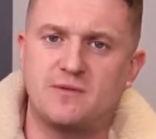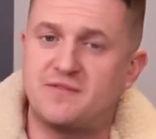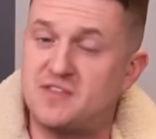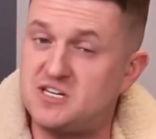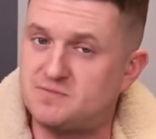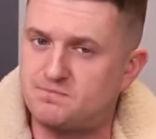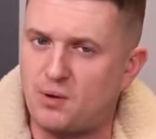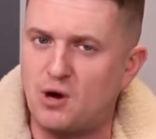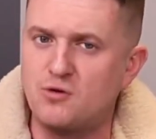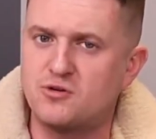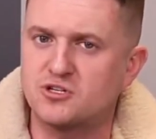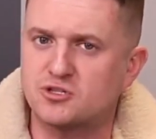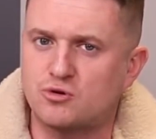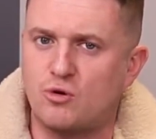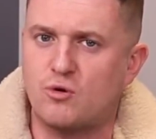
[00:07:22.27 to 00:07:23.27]
with these
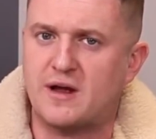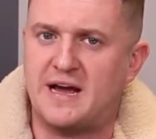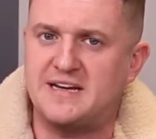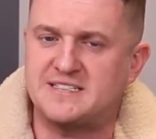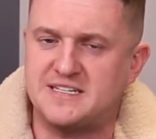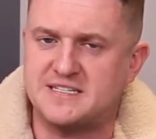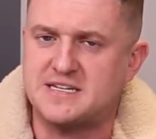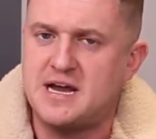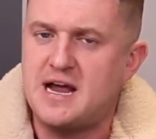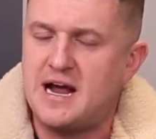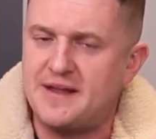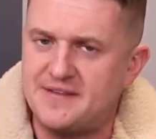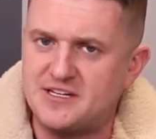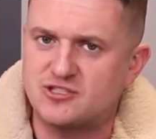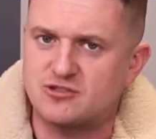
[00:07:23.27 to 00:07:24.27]
bogus court cases
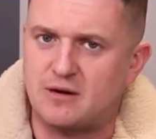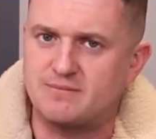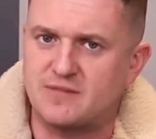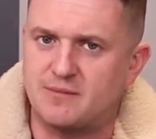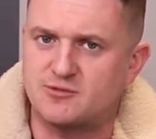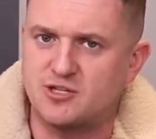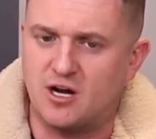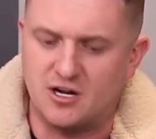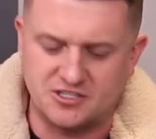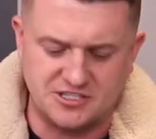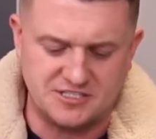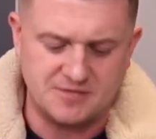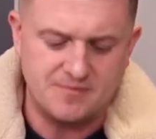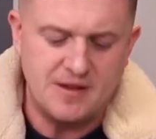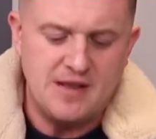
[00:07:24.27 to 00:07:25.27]
and these trumped up
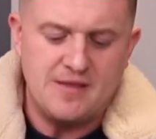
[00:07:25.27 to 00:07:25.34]
charges.